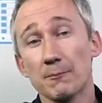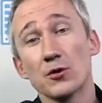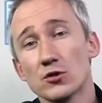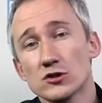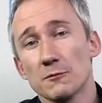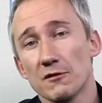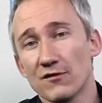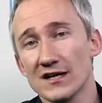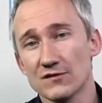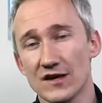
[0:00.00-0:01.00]
but also
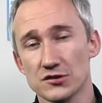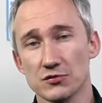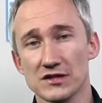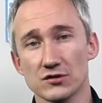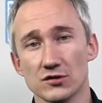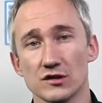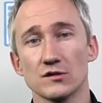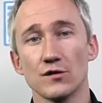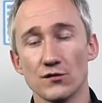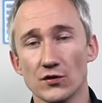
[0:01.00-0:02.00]
provides vast
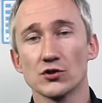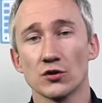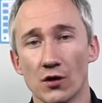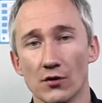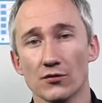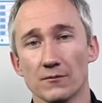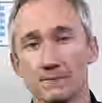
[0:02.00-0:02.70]
resources for future growth.